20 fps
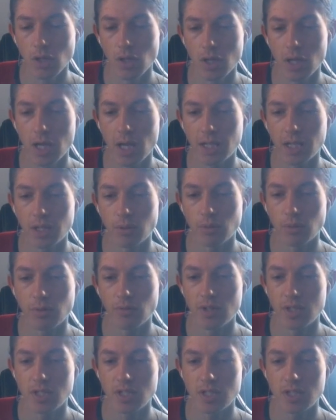And get rid of
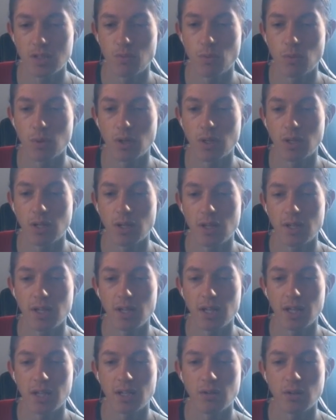this, because we want it in our
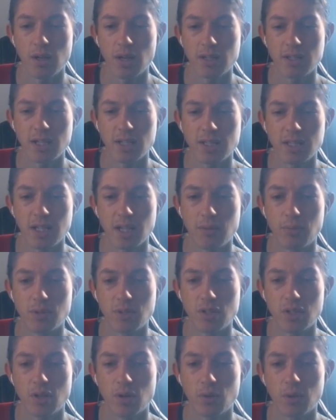deck, and Test Ape is
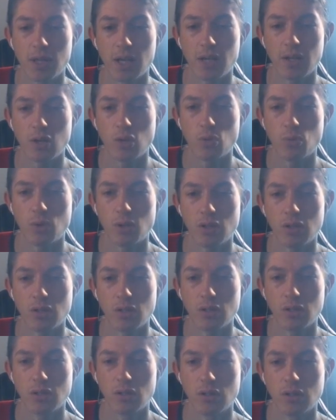an okay opener.
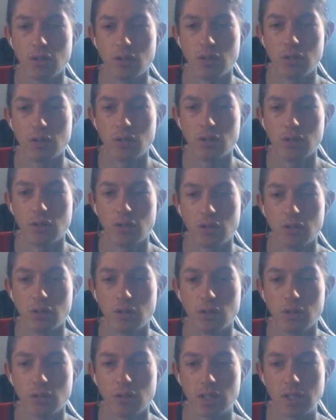
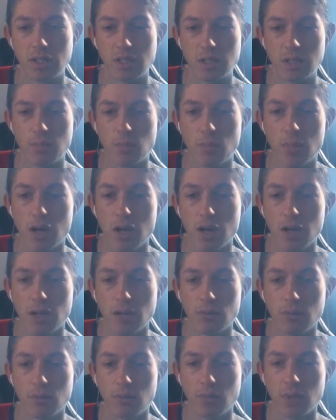Because it might
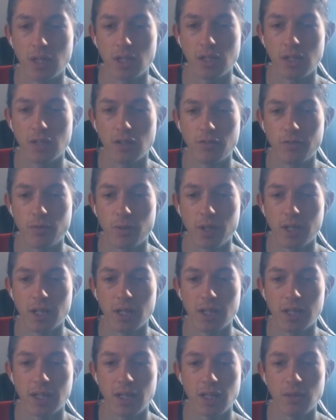mean that if we get a
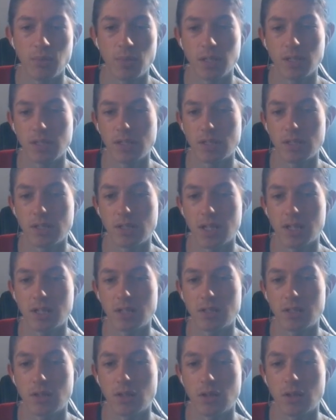Glad Beast
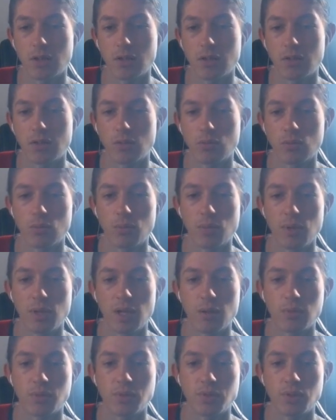next turn, we'll be
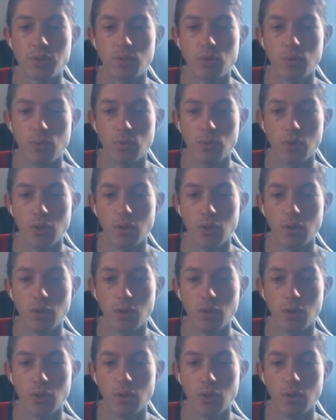able to